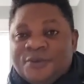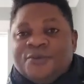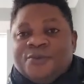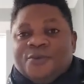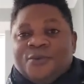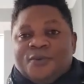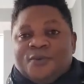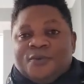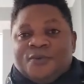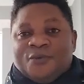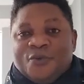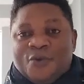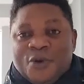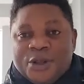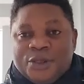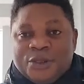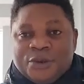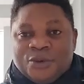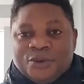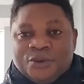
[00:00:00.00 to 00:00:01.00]
from
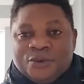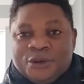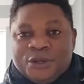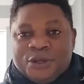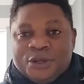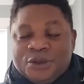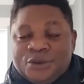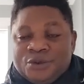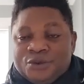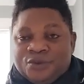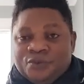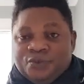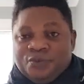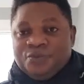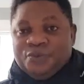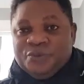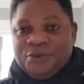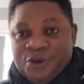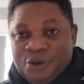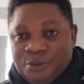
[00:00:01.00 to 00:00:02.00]
voice cloning to
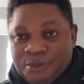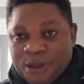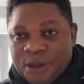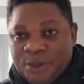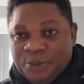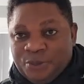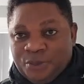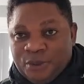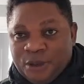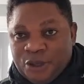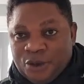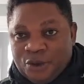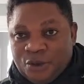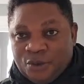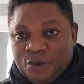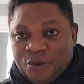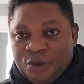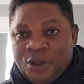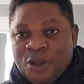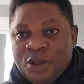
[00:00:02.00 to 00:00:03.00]
video
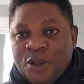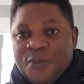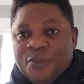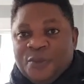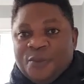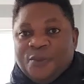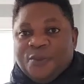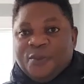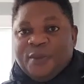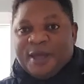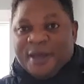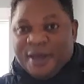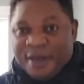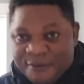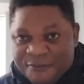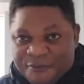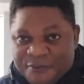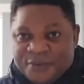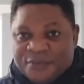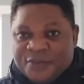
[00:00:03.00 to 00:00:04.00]
manipulation to
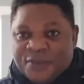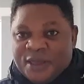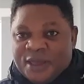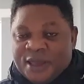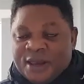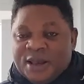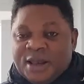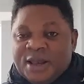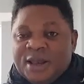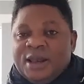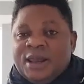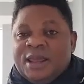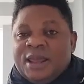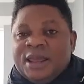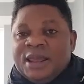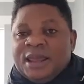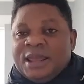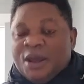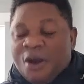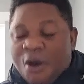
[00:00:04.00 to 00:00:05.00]
everything
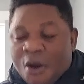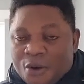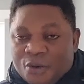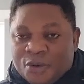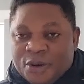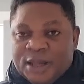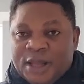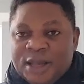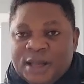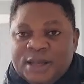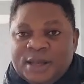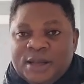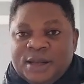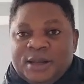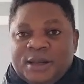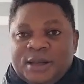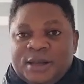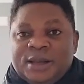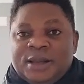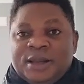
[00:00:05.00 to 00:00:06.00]
on the
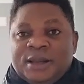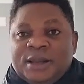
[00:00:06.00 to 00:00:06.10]
internet.